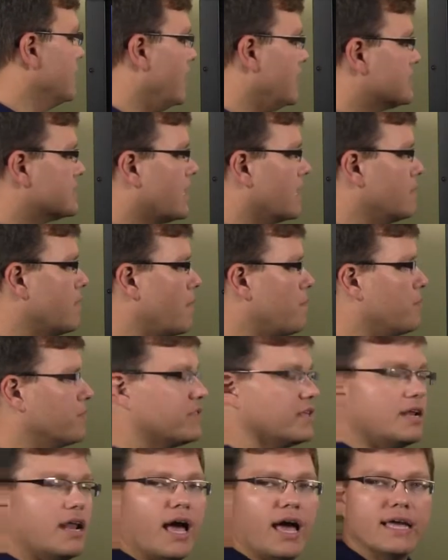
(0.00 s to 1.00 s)
let's come up
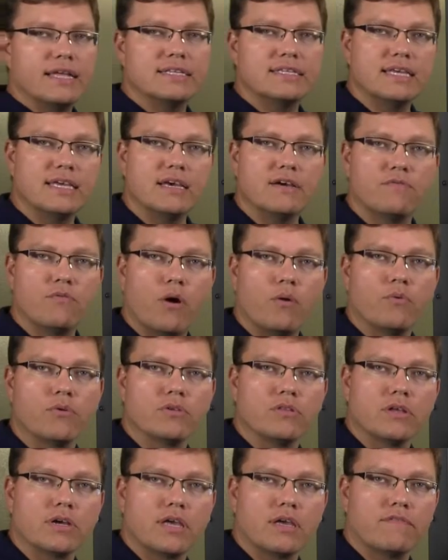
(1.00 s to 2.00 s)
with an idea of what
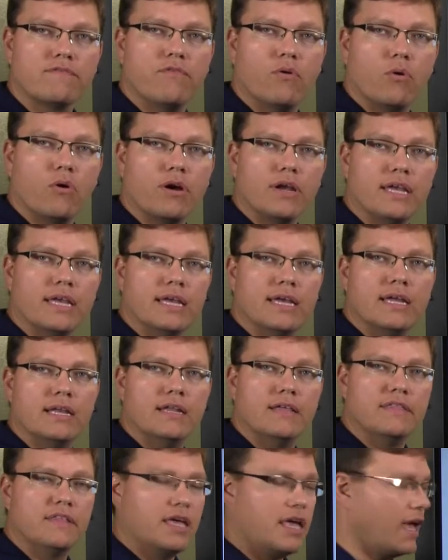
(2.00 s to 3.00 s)
we're looking for
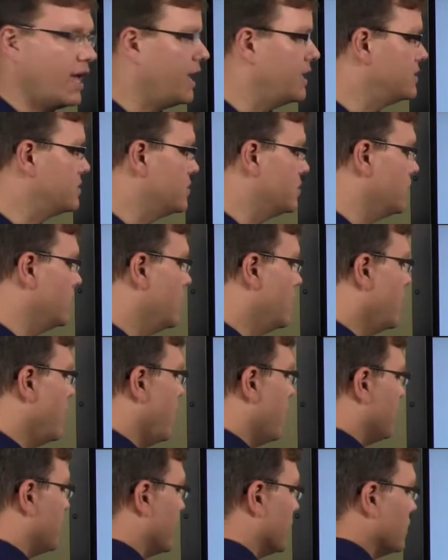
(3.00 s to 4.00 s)
in the answer.
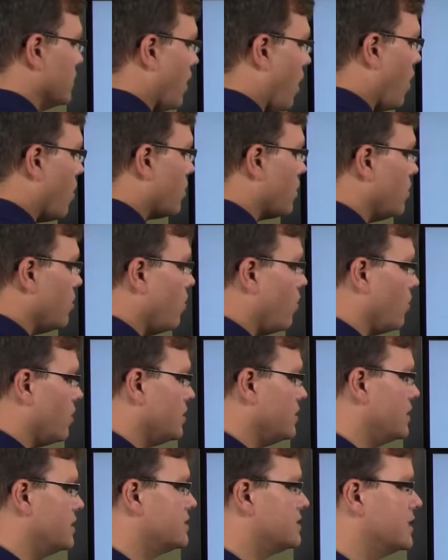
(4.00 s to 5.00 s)
The local
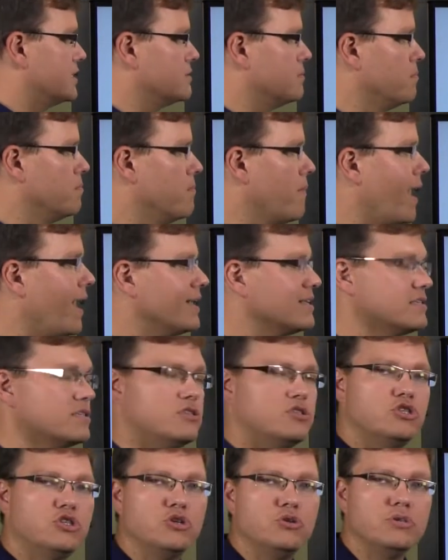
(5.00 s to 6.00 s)
ordinances
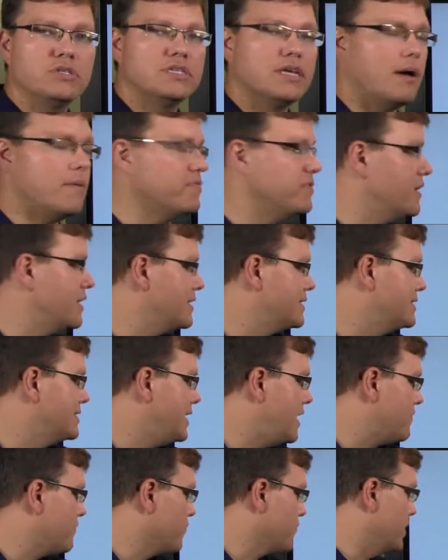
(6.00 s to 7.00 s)
must do something
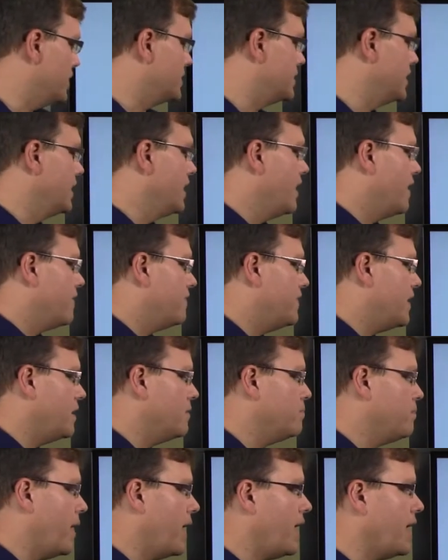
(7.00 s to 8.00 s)
different
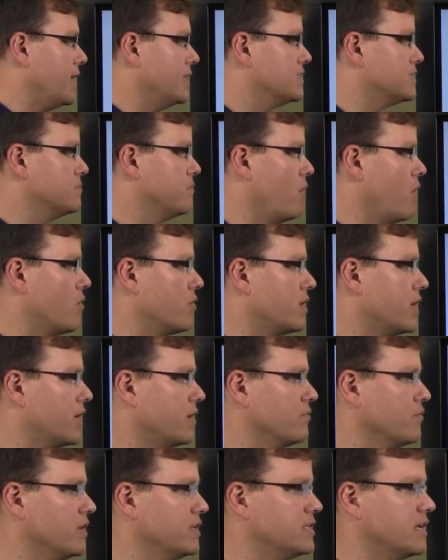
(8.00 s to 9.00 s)
than ban smoking
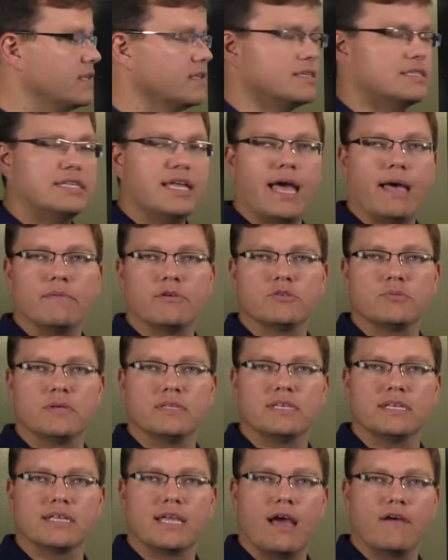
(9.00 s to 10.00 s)
in retail
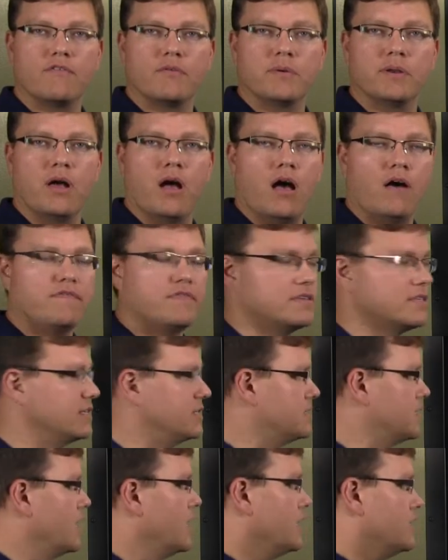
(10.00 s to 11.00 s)
establishments and government
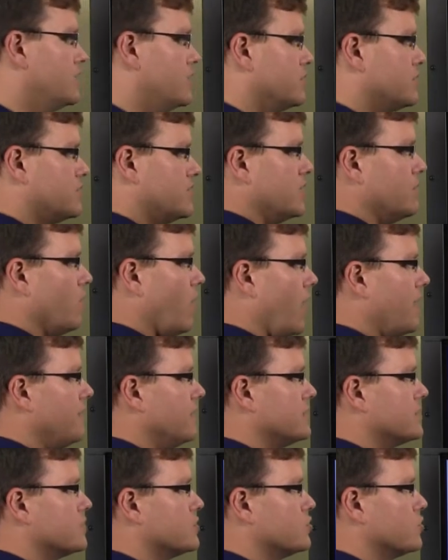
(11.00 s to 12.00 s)
offices. Do you see why
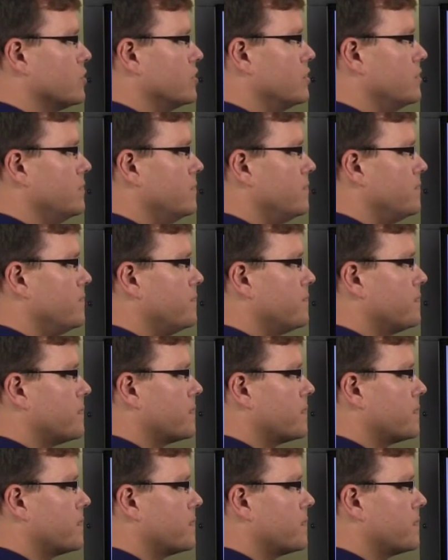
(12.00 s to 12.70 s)
this is true?